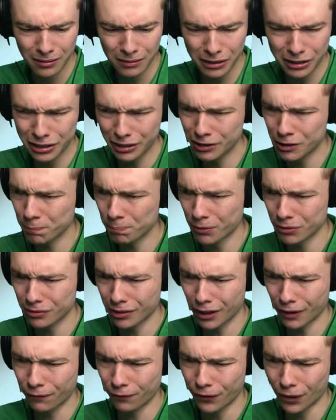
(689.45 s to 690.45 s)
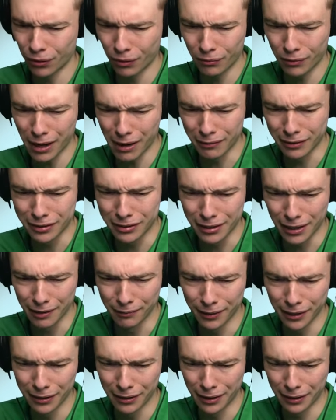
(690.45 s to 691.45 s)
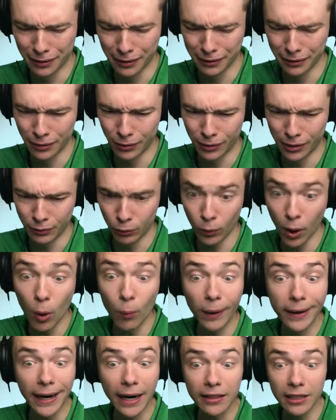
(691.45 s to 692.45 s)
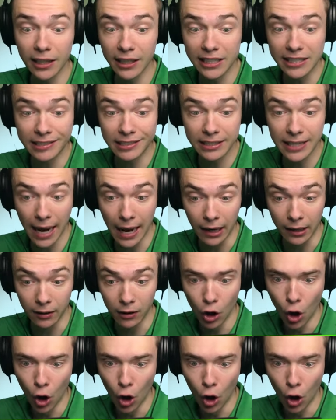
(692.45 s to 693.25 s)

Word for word: Isn't he supposed to, like, float around or something? All right, you know what? Well, wait, I think he sank.